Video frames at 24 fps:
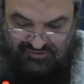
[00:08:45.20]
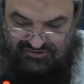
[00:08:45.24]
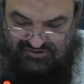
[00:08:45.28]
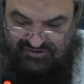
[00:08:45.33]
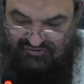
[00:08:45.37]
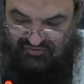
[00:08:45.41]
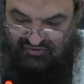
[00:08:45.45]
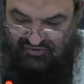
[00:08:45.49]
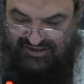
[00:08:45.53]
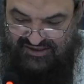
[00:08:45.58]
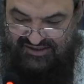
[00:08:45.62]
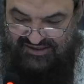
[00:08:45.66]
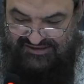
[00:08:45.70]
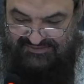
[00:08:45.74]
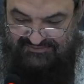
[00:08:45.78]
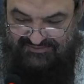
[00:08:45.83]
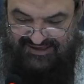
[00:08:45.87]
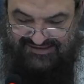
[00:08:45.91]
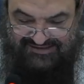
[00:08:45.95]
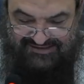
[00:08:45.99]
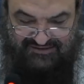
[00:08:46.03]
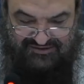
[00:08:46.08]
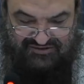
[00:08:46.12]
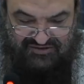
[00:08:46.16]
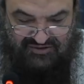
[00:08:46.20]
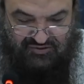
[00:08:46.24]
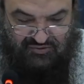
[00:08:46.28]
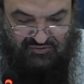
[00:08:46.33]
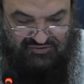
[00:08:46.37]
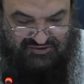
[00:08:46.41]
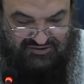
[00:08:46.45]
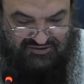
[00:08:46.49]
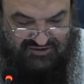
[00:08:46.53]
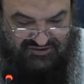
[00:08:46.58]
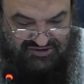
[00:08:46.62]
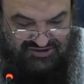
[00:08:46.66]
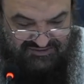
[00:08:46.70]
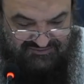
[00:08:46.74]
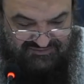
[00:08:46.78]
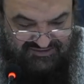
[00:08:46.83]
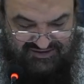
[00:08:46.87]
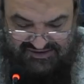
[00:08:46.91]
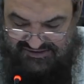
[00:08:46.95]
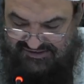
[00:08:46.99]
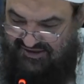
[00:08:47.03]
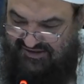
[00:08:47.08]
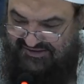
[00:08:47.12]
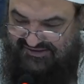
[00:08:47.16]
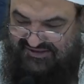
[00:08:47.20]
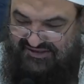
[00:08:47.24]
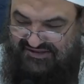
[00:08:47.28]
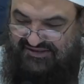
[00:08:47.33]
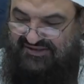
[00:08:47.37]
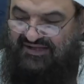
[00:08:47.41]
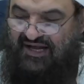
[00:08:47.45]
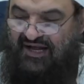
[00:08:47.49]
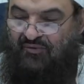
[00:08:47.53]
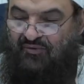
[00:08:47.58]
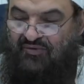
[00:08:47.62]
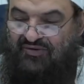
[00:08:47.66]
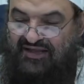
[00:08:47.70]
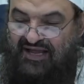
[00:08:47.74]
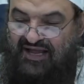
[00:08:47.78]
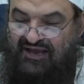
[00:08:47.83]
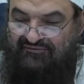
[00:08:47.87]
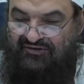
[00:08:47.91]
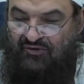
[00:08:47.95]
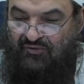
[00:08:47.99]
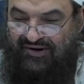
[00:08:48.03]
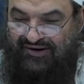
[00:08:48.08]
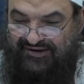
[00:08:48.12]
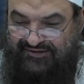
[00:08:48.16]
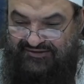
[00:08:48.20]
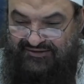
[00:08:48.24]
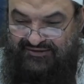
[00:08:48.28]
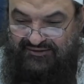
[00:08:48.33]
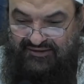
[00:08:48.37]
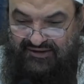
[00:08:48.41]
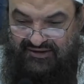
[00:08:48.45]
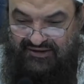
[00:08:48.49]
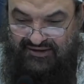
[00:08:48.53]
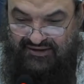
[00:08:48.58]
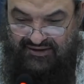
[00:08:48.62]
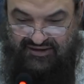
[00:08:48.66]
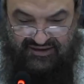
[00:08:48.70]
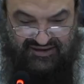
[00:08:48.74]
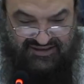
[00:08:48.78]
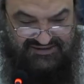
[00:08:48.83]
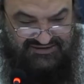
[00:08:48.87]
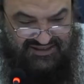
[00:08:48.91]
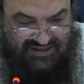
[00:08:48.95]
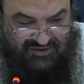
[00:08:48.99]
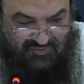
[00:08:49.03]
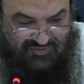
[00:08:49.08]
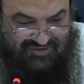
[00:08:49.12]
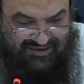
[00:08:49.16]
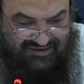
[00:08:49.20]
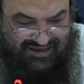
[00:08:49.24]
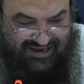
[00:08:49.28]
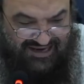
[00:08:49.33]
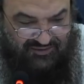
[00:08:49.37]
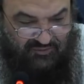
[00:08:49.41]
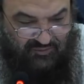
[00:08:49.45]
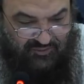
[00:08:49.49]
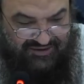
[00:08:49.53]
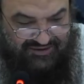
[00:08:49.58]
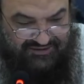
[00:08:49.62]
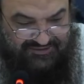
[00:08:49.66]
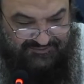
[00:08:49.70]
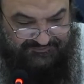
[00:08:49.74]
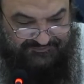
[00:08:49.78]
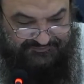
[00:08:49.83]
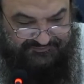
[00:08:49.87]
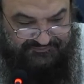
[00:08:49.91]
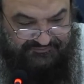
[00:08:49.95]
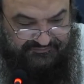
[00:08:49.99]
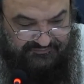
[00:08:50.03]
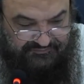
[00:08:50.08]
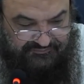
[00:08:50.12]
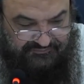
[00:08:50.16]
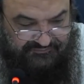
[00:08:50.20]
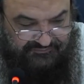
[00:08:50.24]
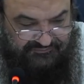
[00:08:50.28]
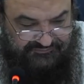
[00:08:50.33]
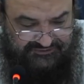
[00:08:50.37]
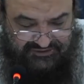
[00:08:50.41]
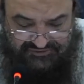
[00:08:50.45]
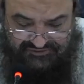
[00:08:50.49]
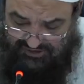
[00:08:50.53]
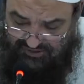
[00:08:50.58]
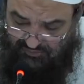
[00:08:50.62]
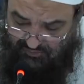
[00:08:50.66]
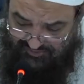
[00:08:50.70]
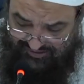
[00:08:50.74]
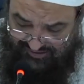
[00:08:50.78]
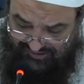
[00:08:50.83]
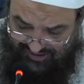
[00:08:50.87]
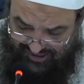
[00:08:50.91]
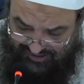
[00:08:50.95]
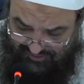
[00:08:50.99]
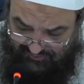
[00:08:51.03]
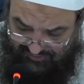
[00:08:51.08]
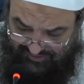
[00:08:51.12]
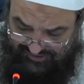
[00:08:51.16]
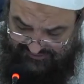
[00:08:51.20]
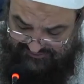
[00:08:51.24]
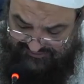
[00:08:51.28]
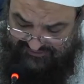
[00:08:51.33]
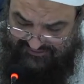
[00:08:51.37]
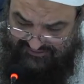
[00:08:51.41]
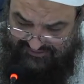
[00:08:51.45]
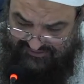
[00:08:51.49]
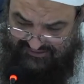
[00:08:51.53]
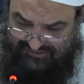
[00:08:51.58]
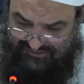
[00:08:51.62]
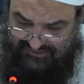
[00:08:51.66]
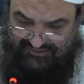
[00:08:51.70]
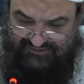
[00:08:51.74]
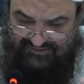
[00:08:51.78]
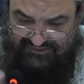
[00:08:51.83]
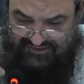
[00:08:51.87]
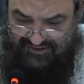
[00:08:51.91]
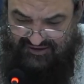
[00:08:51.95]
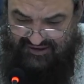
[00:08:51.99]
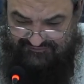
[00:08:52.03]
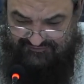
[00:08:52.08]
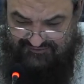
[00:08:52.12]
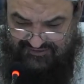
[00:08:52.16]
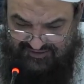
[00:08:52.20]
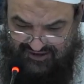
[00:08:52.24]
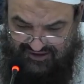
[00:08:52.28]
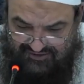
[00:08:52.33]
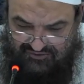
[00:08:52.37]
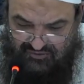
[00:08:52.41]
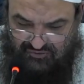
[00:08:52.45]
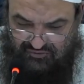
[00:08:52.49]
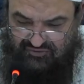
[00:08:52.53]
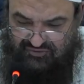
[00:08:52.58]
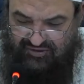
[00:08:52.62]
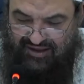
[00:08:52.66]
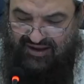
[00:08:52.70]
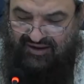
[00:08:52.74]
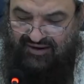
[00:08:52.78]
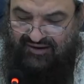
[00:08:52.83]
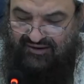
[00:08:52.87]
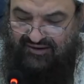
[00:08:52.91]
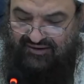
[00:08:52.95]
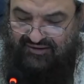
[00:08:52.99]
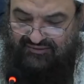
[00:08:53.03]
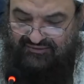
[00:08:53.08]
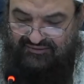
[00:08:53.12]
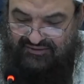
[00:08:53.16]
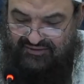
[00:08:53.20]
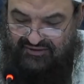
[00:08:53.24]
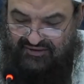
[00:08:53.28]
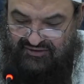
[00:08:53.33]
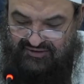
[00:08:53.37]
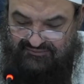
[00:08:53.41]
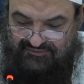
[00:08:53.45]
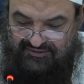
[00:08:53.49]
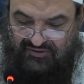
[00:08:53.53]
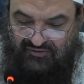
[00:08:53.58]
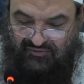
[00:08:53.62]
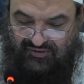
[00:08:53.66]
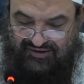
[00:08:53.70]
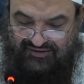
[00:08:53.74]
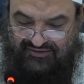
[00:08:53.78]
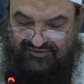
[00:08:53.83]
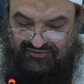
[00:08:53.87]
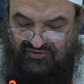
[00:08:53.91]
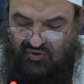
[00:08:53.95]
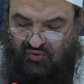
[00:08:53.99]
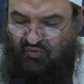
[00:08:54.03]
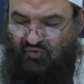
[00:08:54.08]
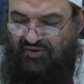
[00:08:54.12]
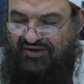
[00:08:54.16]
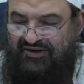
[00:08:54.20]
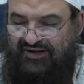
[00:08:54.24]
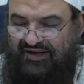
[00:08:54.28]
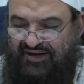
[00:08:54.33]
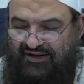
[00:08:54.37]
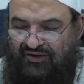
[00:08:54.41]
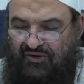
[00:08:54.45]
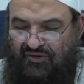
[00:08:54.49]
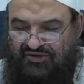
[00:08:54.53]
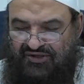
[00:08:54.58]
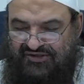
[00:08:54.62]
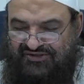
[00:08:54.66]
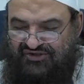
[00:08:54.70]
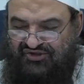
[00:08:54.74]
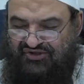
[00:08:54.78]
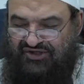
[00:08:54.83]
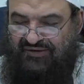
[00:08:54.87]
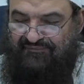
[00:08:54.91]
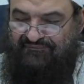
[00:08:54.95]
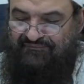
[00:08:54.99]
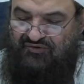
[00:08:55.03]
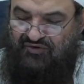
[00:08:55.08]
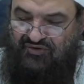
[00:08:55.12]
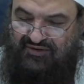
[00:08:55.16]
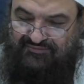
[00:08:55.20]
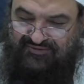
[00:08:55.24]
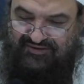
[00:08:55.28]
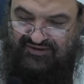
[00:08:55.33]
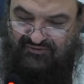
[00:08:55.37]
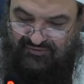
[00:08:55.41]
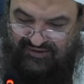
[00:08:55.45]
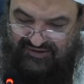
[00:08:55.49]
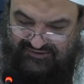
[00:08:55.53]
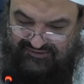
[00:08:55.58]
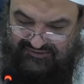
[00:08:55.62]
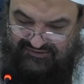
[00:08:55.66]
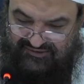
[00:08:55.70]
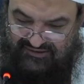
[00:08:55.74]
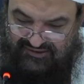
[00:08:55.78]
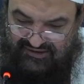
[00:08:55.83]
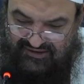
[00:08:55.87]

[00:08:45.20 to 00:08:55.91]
wants to train his muscles, he goes to the gym, he does not start with a heavy weight. He starts with a lightweight. Start with a lightweight, then after that you go to the, you know, the big weight. No way you can go just jump to the big weight.